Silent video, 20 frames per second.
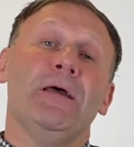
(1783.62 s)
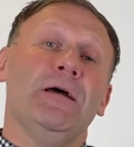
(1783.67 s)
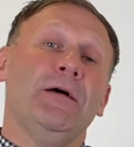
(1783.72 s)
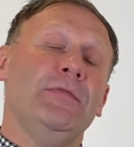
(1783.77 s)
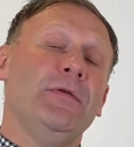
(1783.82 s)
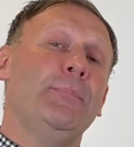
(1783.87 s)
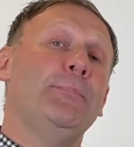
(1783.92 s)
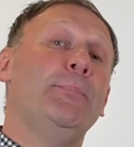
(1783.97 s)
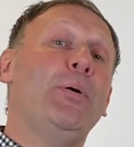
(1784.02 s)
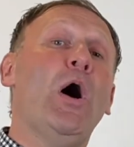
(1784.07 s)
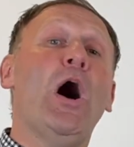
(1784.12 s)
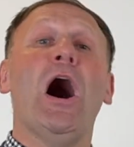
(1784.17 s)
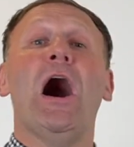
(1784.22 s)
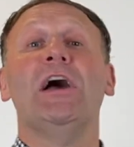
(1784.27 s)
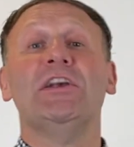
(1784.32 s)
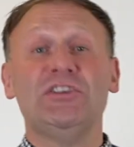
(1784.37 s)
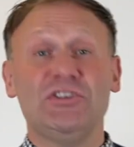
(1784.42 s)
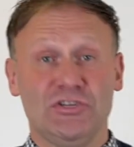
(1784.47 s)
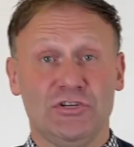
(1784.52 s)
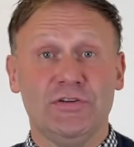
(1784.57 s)
the
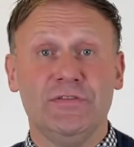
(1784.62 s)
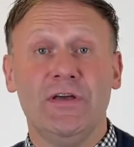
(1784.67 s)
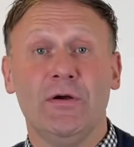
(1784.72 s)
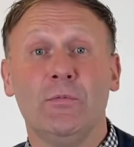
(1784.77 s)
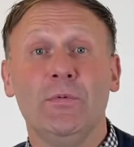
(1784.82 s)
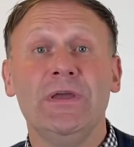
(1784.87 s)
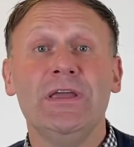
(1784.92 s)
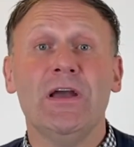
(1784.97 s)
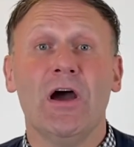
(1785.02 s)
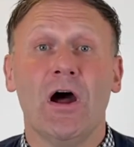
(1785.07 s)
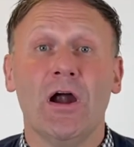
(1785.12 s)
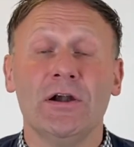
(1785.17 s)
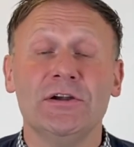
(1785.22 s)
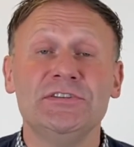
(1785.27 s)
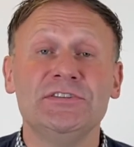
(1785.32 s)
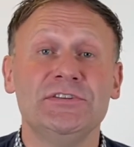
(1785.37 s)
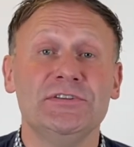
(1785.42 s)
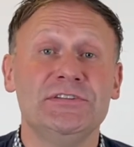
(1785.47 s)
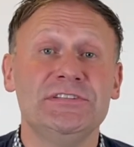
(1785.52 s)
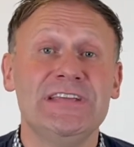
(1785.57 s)
posture that we are
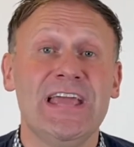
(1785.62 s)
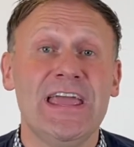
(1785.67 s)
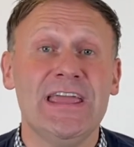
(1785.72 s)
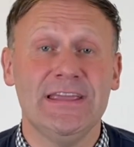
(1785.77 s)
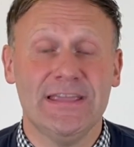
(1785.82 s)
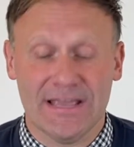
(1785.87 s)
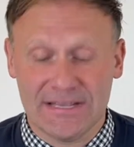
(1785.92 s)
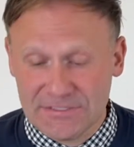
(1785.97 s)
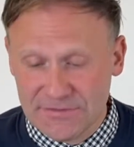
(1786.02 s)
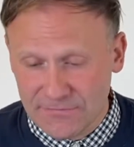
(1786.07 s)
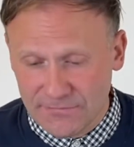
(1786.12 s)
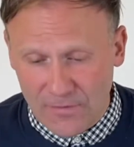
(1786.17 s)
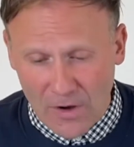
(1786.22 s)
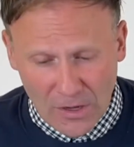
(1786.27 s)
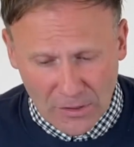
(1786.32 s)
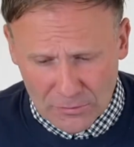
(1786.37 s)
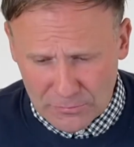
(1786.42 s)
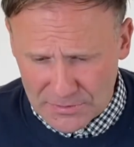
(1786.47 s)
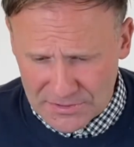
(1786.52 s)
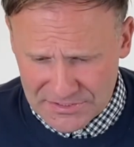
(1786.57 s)
to take as
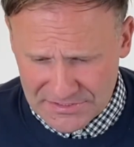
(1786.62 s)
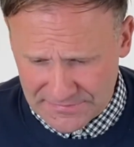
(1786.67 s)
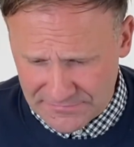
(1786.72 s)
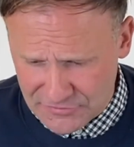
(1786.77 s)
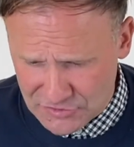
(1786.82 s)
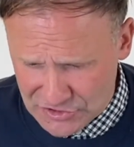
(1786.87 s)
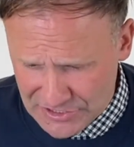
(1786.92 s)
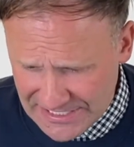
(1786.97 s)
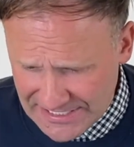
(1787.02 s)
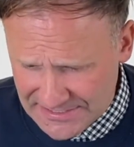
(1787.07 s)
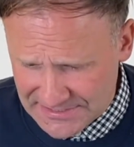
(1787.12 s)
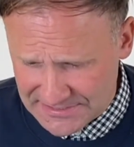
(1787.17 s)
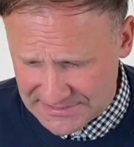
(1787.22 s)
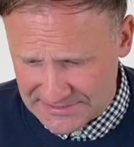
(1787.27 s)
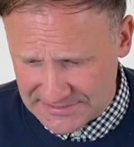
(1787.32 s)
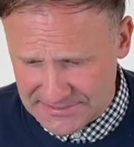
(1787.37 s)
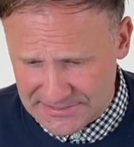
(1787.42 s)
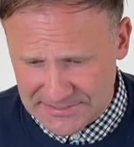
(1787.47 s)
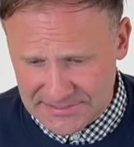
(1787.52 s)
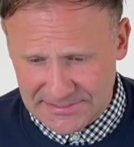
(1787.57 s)
followers of
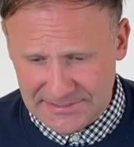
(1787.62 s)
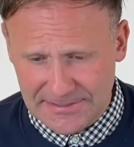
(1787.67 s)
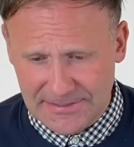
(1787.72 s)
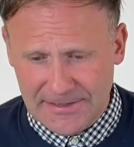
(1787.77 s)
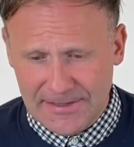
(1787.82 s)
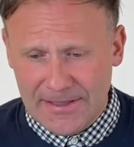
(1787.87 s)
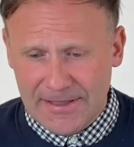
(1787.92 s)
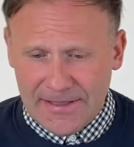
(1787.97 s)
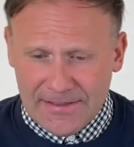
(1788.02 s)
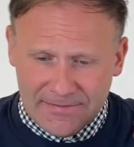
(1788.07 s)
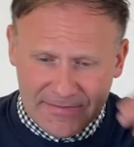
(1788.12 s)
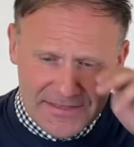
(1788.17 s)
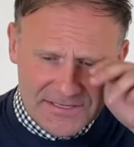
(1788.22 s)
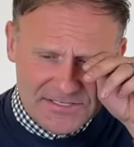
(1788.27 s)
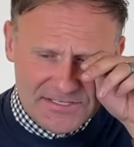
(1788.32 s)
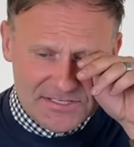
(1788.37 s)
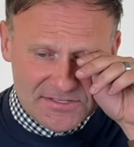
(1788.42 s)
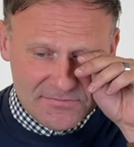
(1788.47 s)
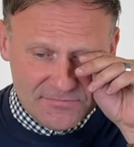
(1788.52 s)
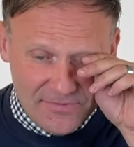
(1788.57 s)
Jesus.
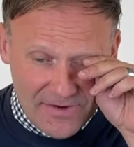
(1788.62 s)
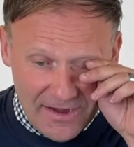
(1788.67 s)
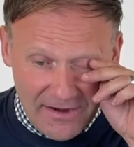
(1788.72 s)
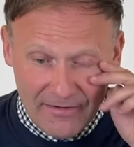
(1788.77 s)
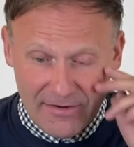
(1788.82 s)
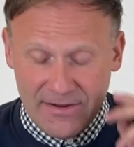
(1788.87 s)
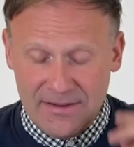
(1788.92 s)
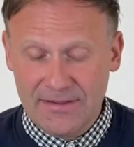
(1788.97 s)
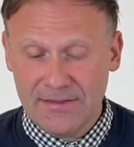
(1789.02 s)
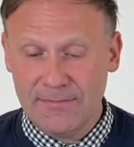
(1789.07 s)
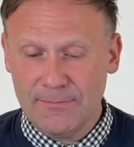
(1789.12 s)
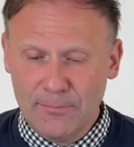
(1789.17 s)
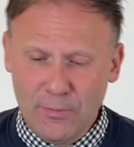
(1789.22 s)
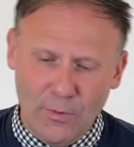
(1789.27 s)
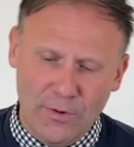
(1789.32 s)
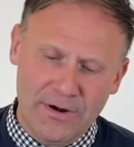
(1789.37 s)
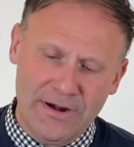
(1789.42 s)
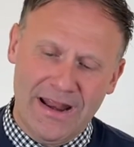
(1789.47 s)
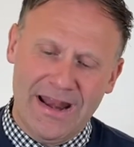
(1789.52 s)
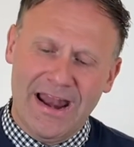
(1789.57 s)
This is very
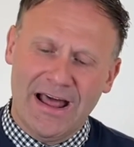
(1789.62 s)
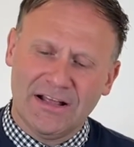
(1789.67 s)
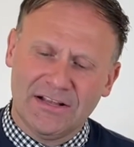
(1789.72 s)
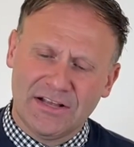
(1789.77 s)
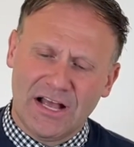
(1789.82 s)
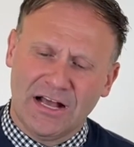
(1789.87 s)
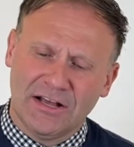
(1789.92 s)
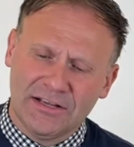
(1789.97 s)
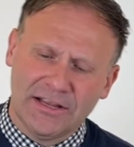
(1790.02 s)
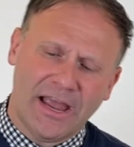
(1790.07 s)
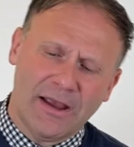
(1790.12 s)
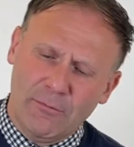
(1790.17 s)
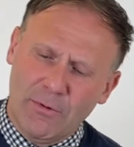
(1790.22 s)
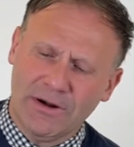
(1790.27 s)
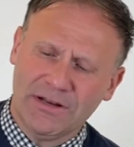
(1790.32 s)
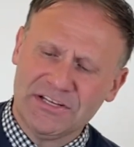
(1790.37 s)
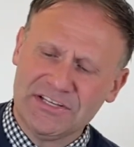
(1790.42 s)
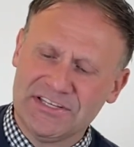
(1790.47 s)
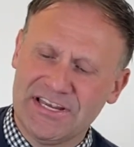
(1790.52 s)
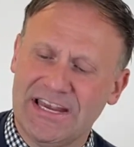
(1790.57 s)
important. And I
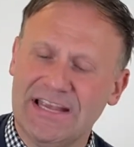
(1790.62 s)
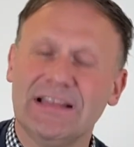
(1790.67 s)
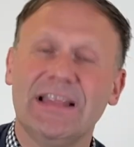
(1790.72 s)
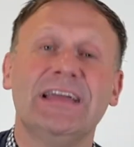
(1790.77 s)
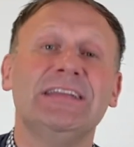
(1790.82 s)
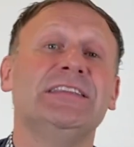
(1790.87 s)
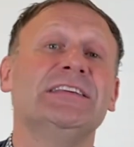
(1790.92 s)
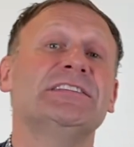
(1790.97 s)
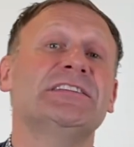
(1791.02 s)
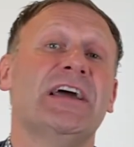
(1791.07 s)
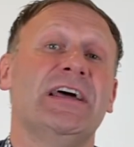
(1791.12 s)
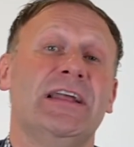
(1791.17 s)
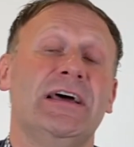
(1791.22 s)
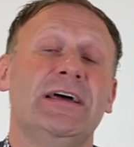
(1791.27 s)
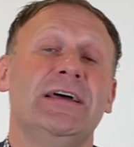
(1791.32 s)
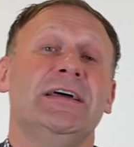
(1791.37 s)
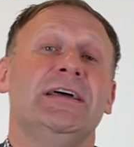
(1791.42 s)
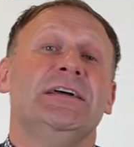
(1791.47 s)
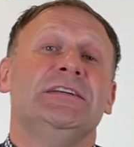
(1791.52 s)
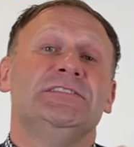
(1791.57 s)
want to say it like this, kind
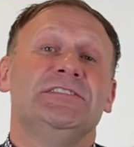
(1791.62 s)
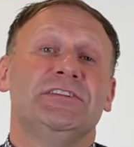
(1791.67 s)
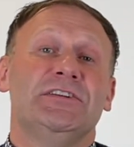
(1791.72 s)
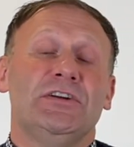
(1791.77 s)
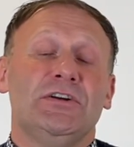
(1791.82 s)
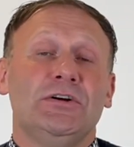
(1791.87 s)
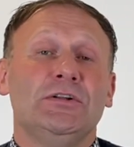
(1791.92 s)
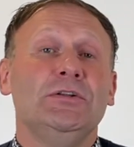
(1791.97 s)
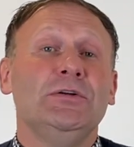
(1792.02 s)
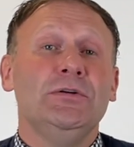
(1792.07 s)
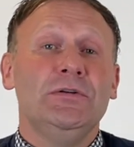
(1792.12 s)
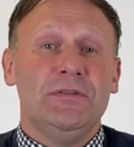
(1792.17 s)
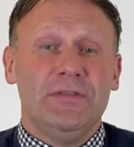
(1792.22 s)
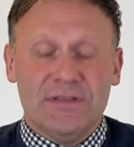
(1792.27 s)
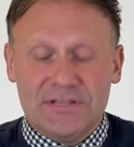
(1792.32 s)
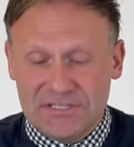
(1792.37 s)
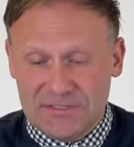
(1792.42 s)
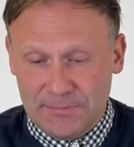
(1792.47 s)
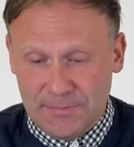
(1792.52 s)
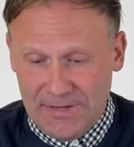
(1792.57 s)
of to conclude
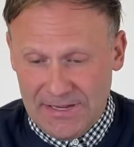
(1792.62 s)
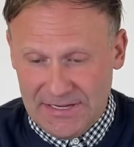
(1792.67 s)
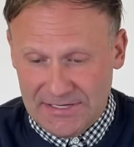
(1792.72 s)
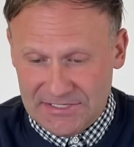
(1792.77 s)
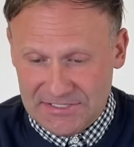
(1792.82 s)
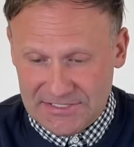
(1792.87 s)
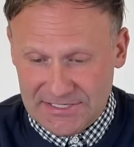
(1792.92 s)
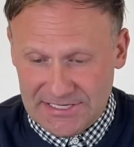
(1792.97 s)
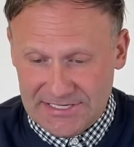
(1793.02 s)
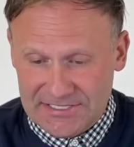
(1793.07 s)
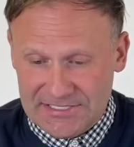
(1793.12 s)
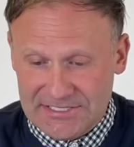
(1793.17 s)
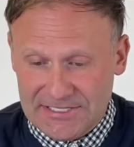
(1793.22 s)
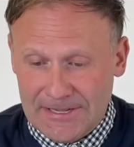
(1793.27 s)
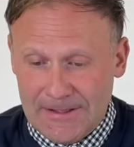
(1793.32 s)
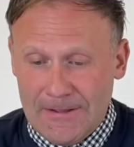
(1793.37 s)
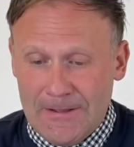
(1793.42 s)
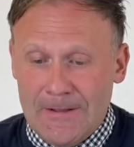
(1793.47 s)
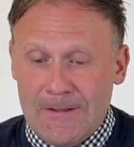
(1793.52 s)
this piece, is